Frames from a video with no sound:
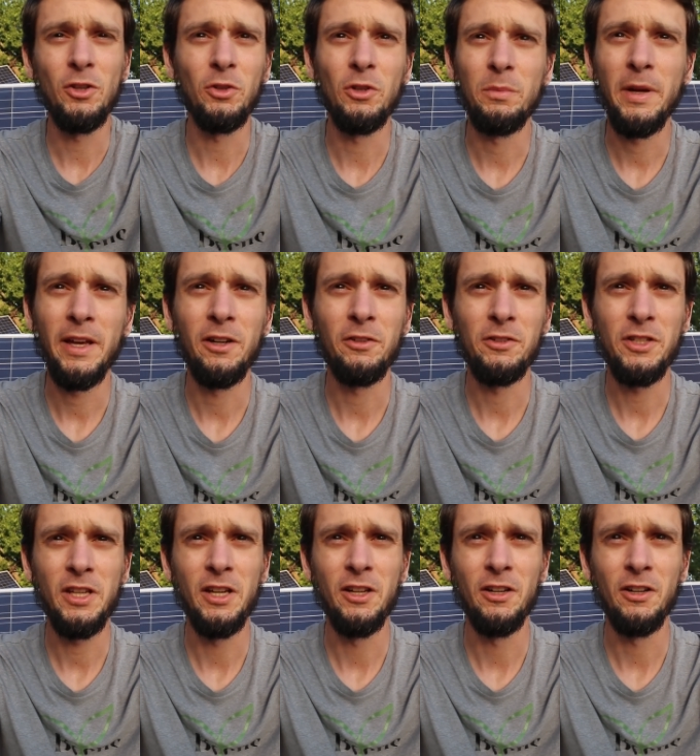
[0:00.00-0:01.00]
solar panels
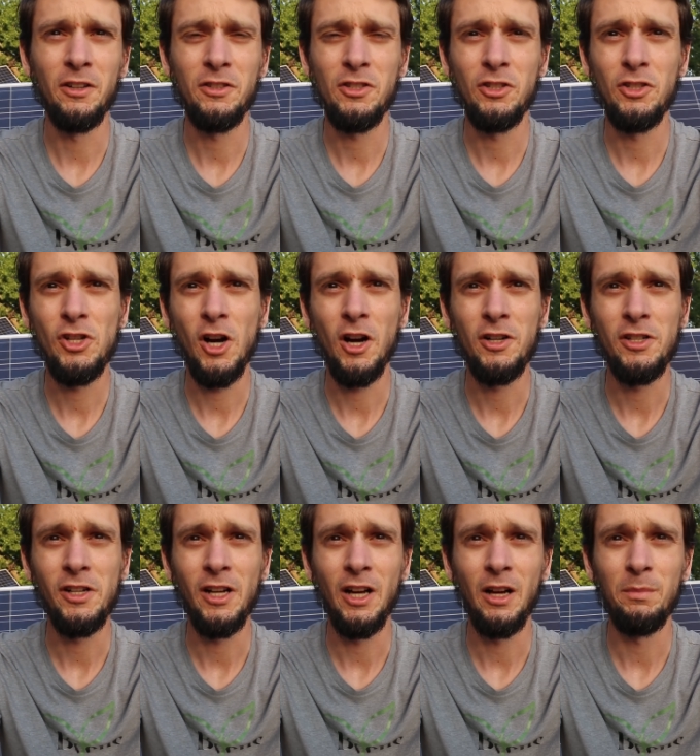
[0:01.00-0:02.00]
here to charge
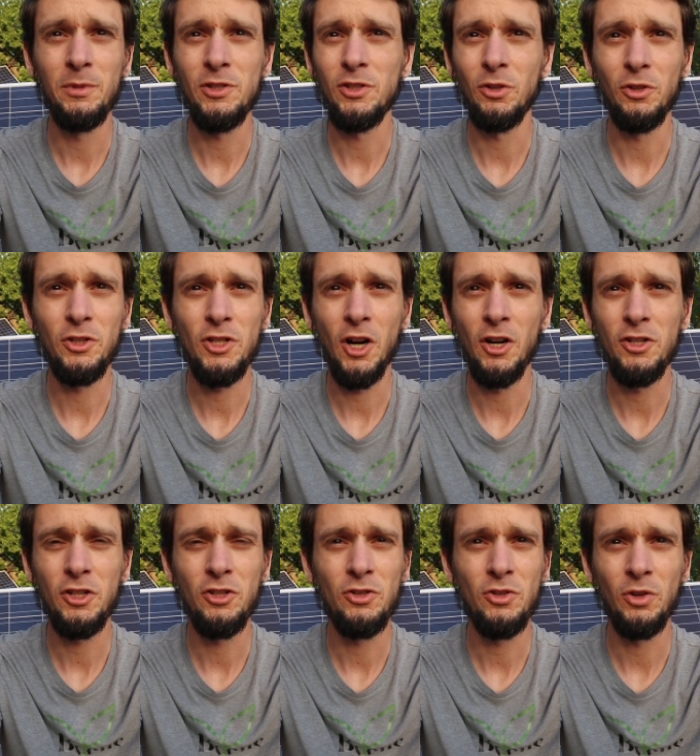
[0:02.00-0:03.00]
it up, a solar
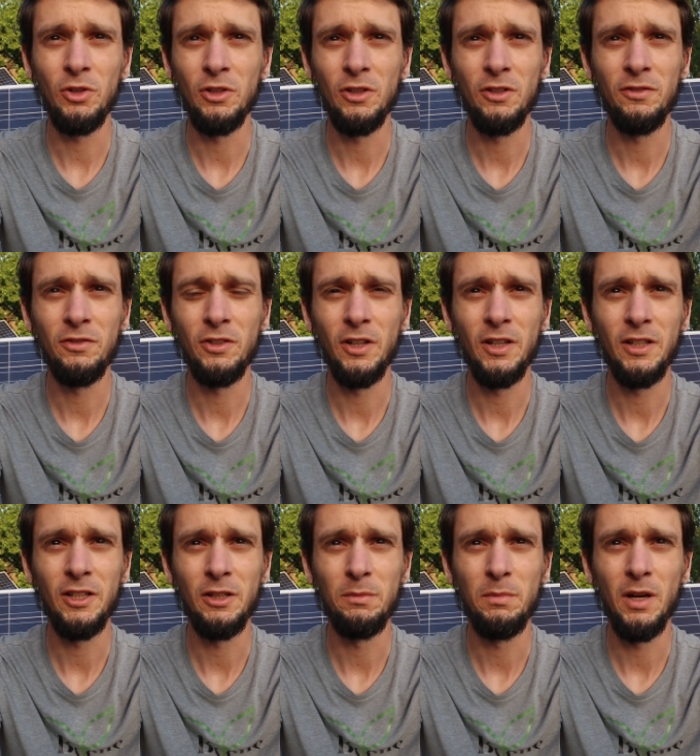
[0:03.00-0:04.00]
charge controller for one
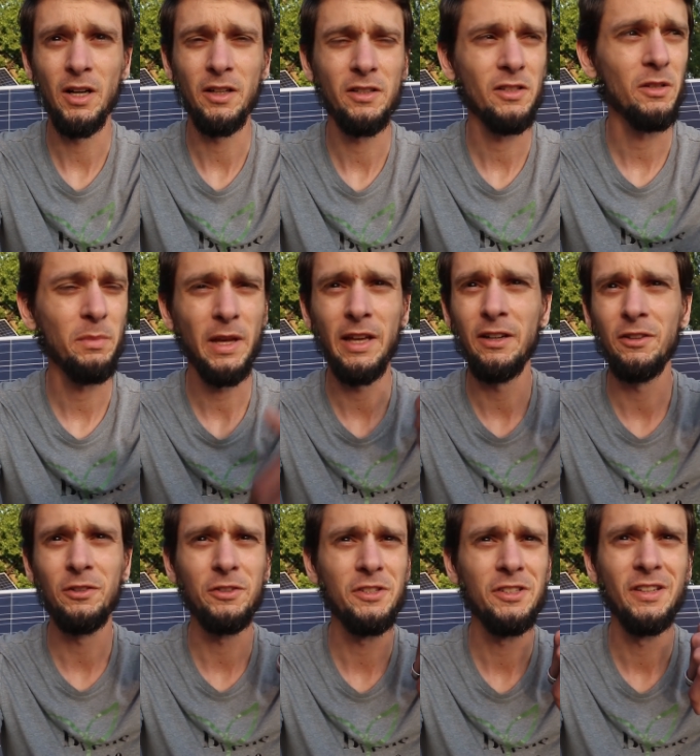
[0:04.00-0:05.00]
hundred bucks, the
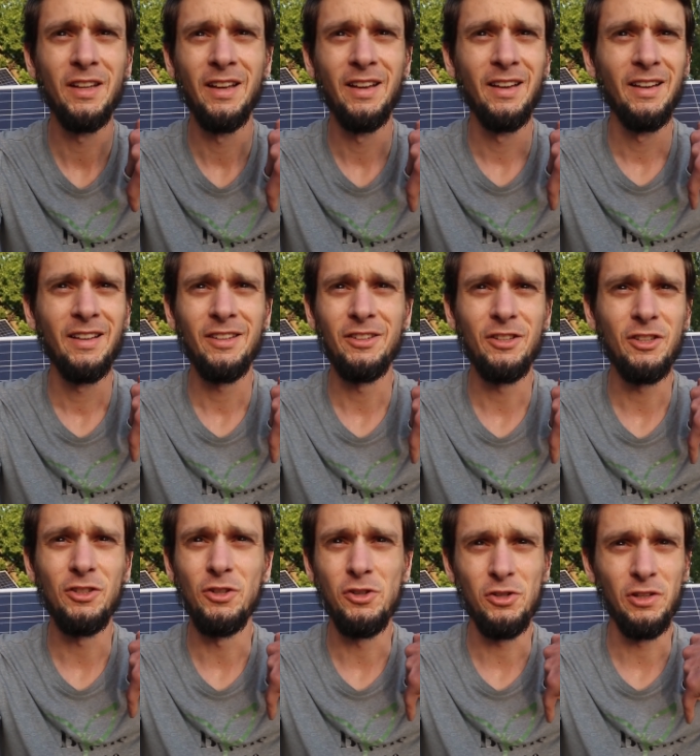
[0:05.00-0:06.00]
panels, you
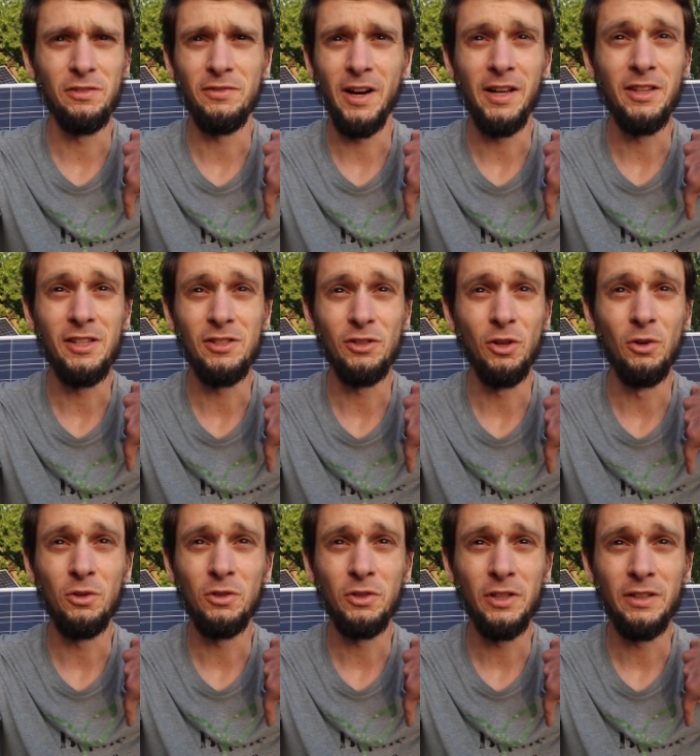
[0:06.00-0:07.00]
can usually find these
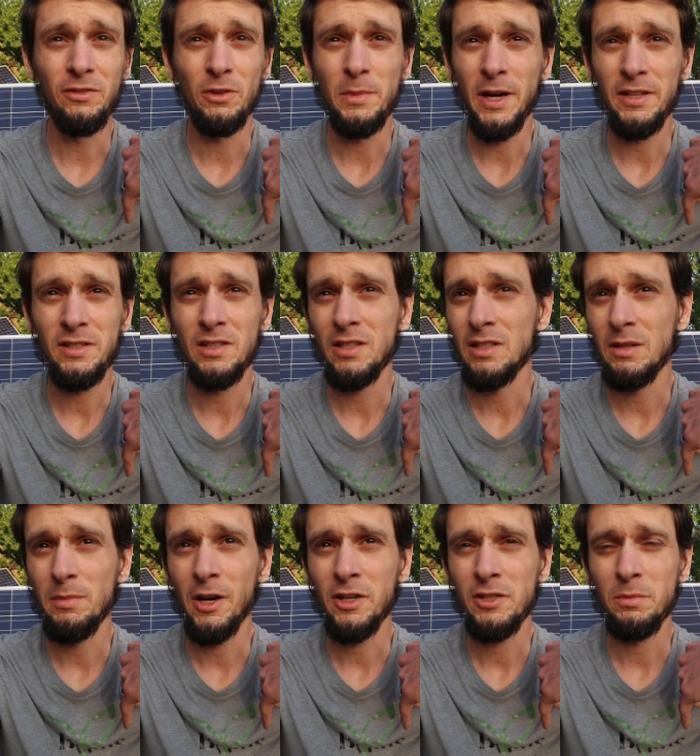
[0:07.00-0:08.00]
locally for about sixty
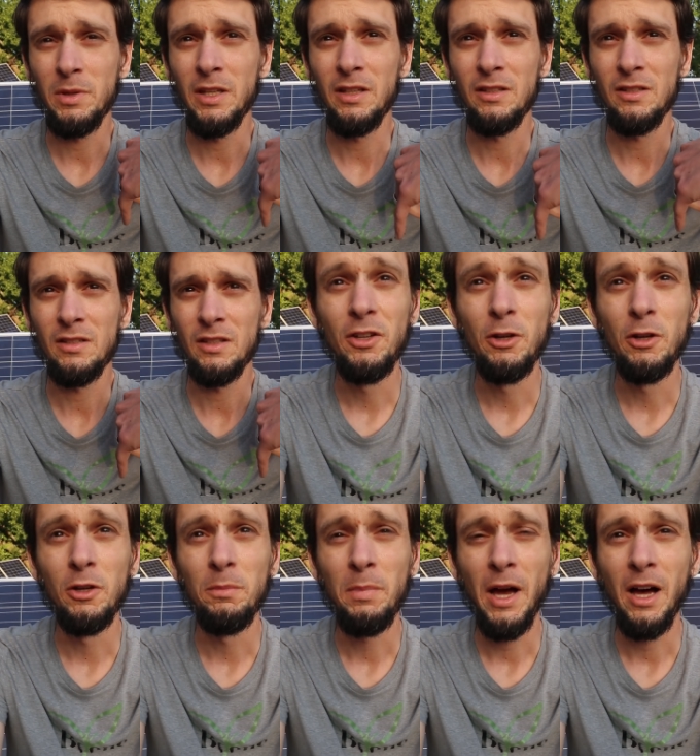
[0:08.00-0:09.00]
bucks a piece.
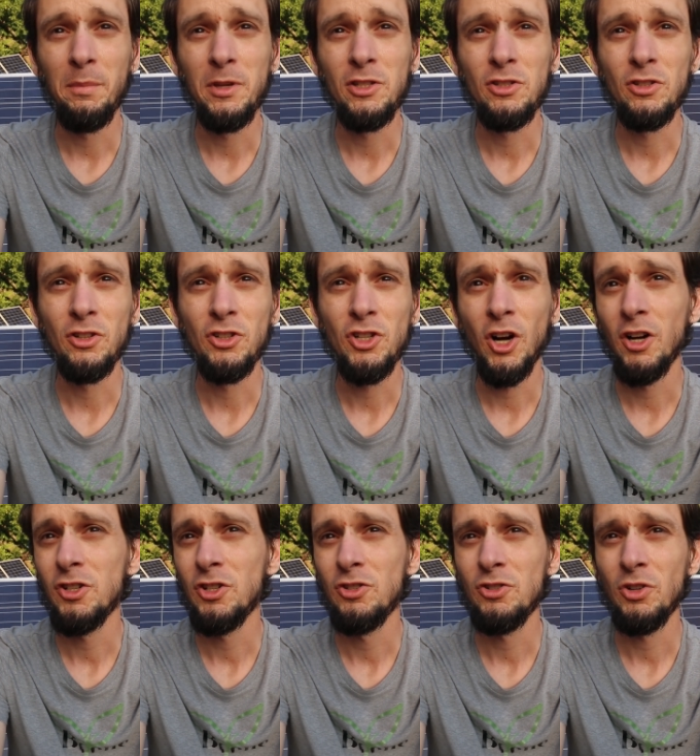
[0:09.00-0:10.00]
The PowMr
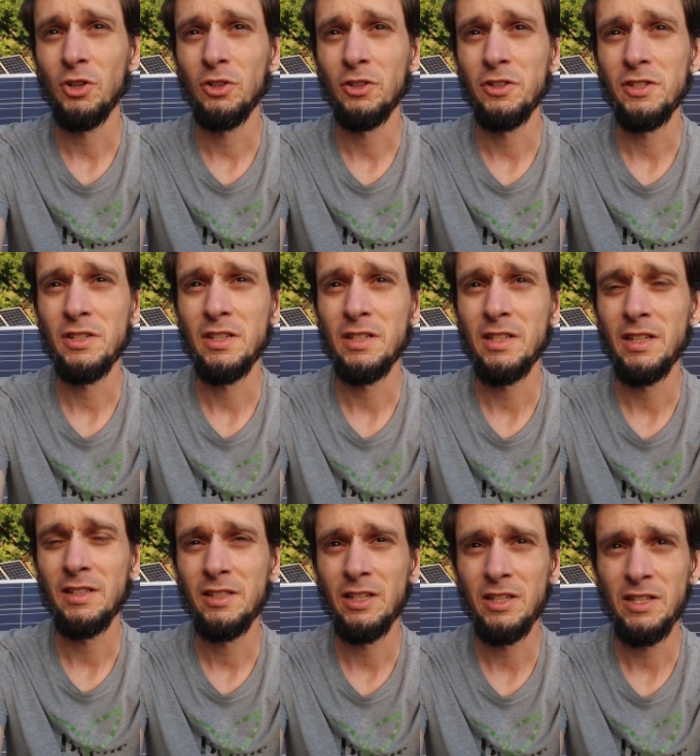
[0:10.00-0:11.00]
charge controller, the
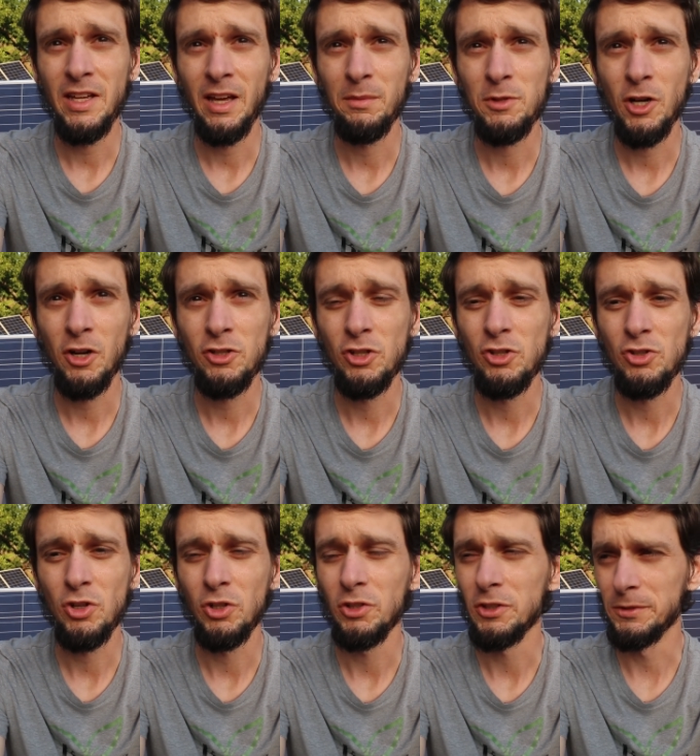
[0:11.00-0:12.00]
sixty amp charge
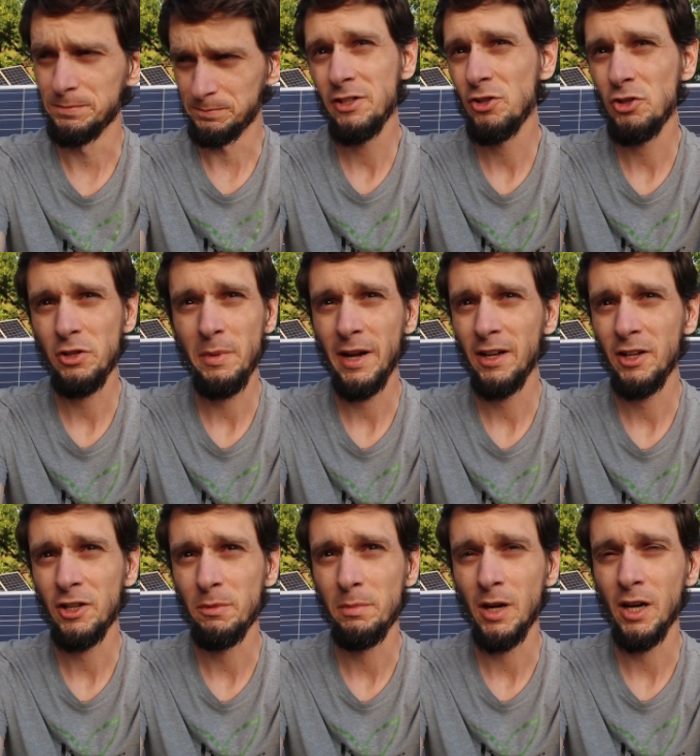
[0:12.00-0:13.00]
controller, is usually about one
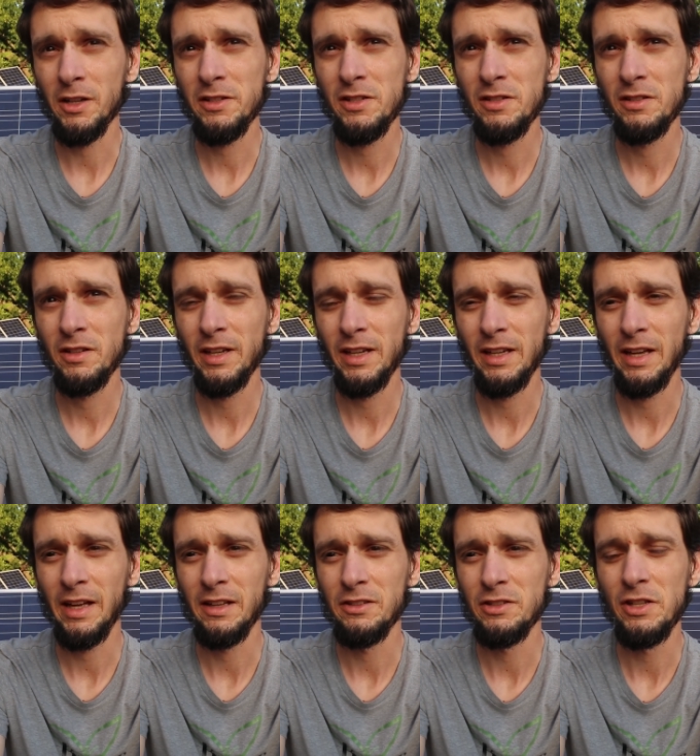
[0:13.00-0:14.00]
hundred bucks,
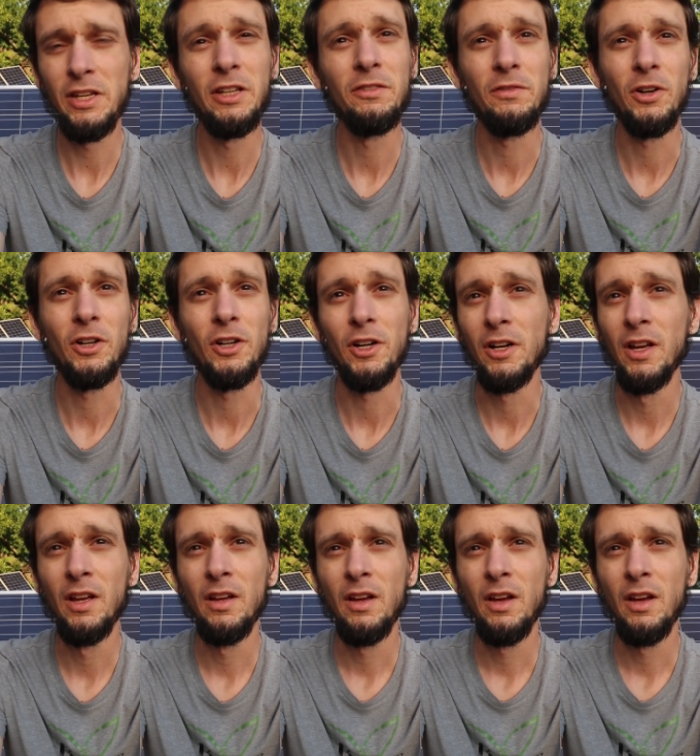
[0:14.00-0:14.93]
and the inverter